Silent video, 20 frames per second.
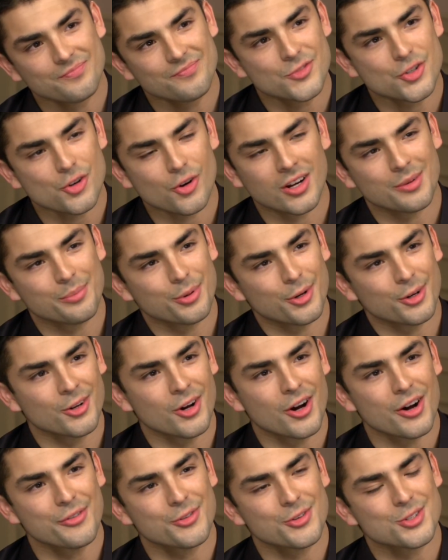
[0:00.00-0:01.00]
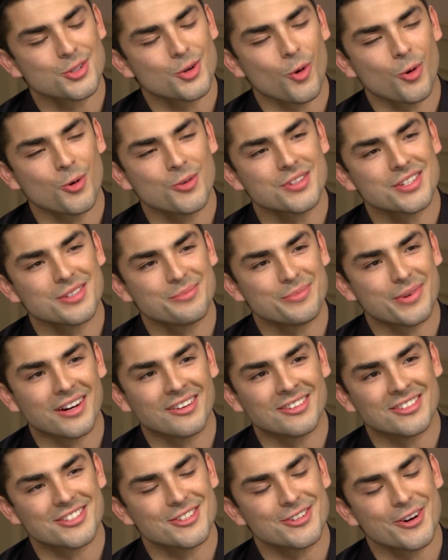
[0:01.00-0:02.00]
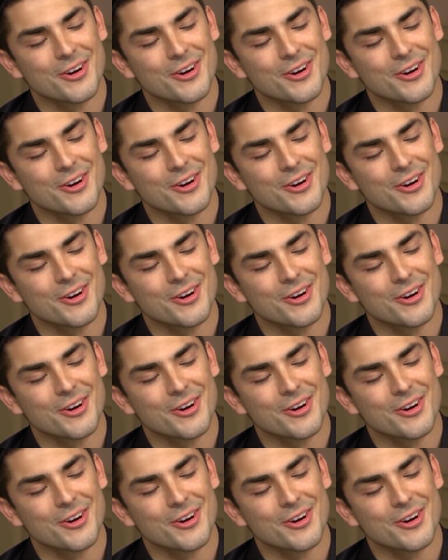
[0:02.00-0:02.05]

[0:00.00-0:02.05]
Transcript: trying to burn off those quarantine pounds, you